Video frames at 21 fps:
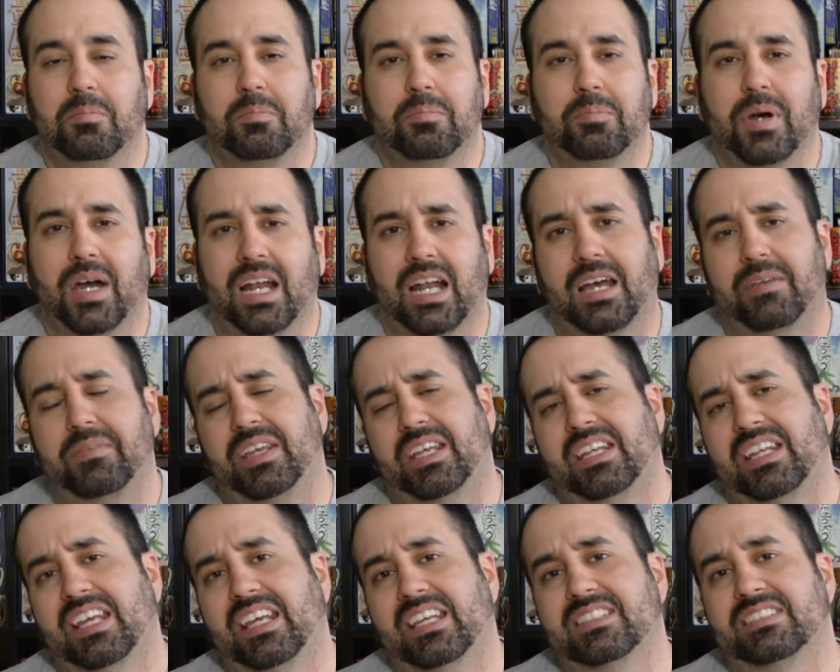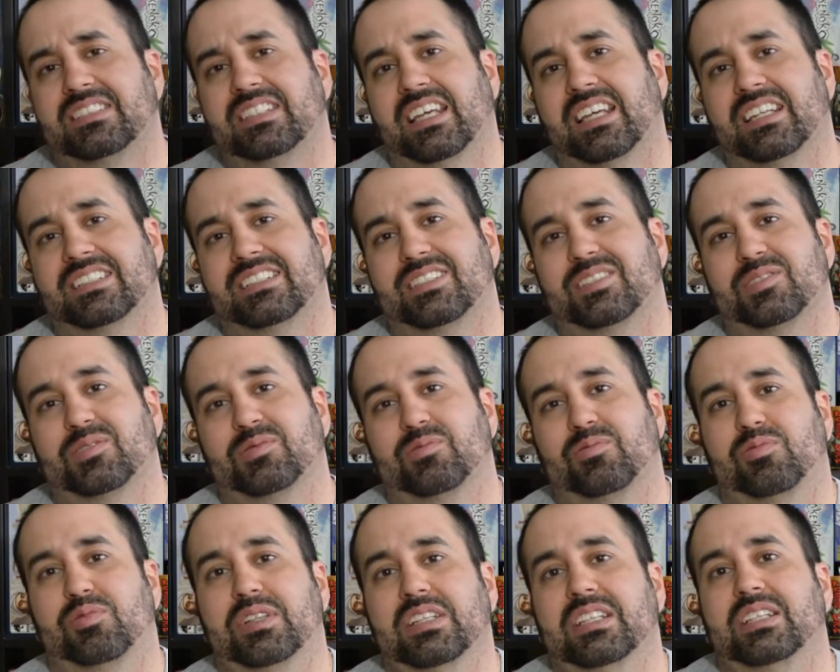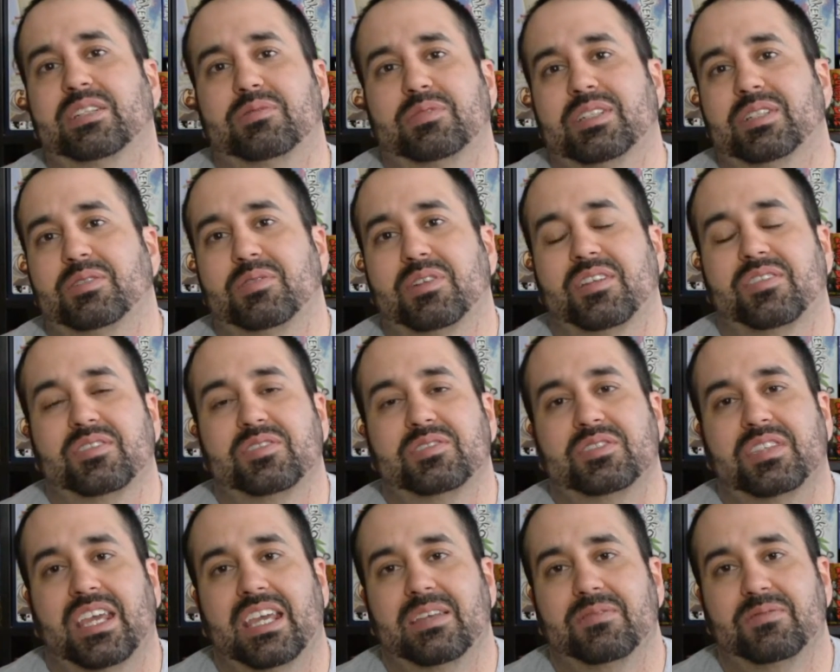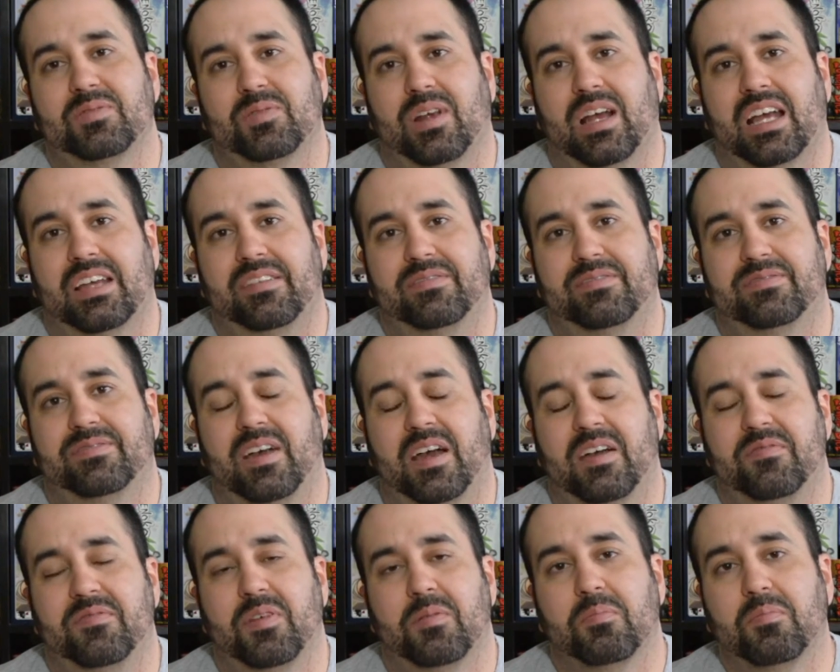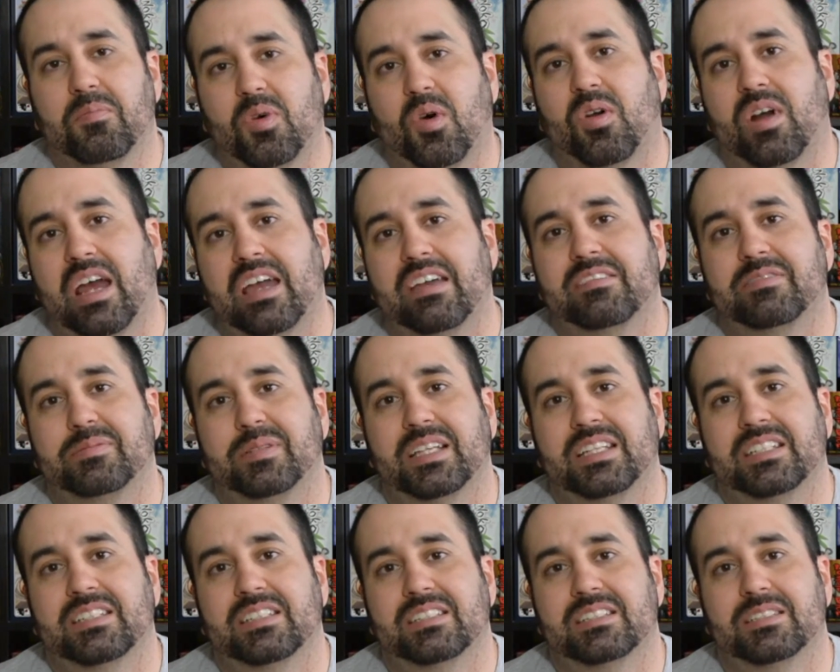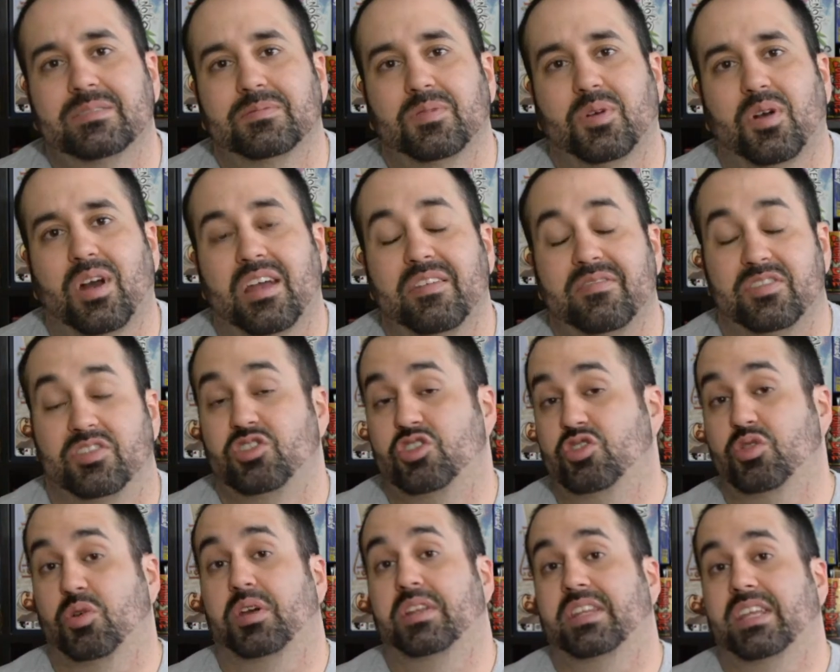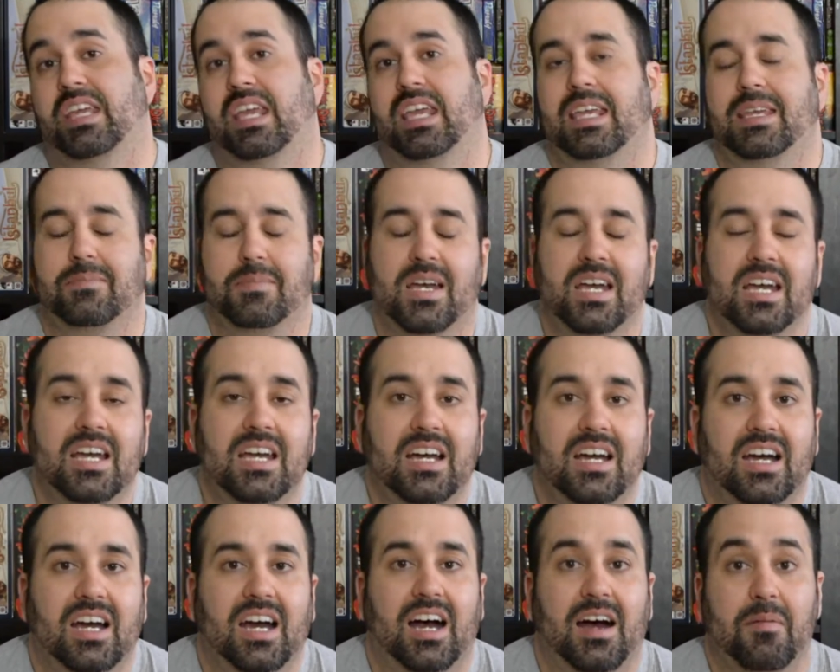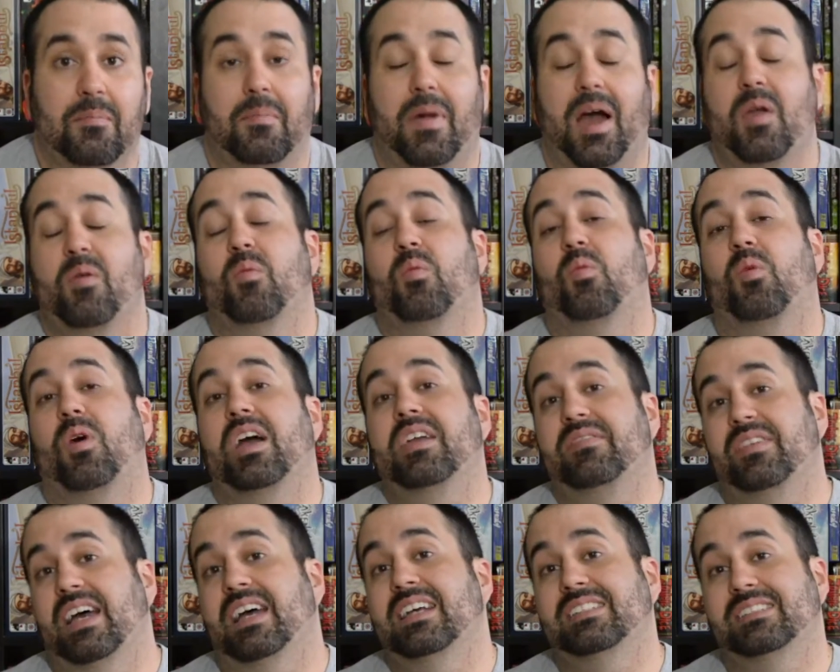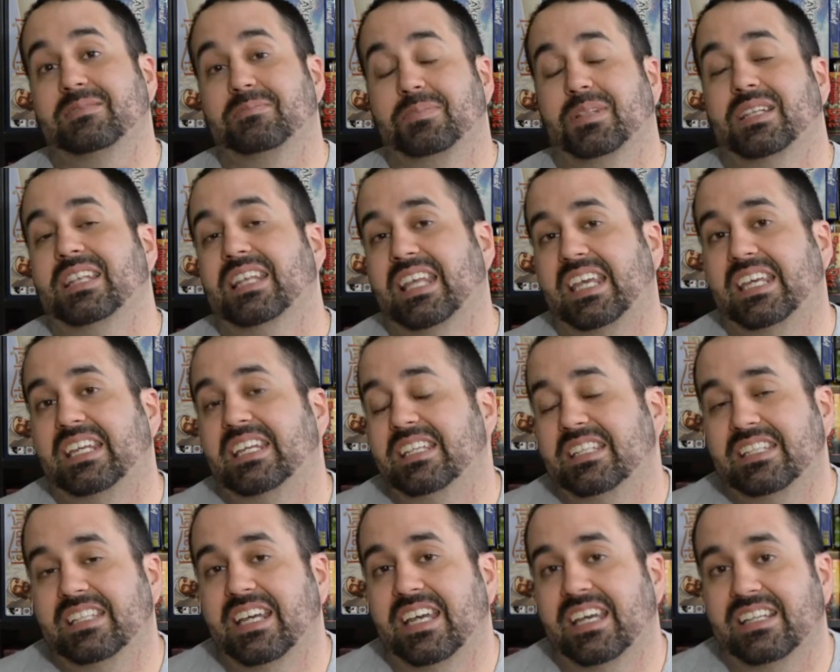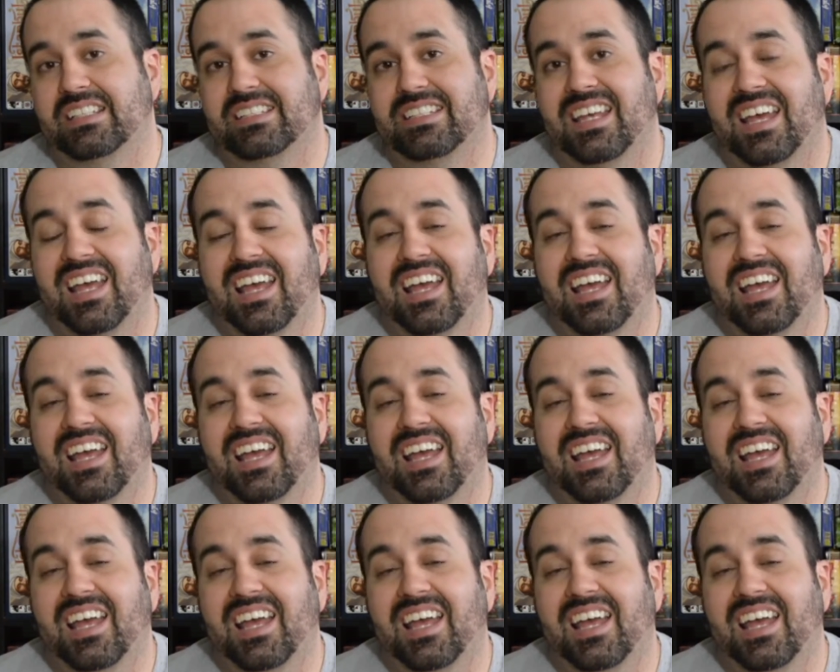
but I mean, it's it's really really one of those games where I've, I've the more I've played this, the more I've enjoyed the game. Um, my wife hasn't played it yet,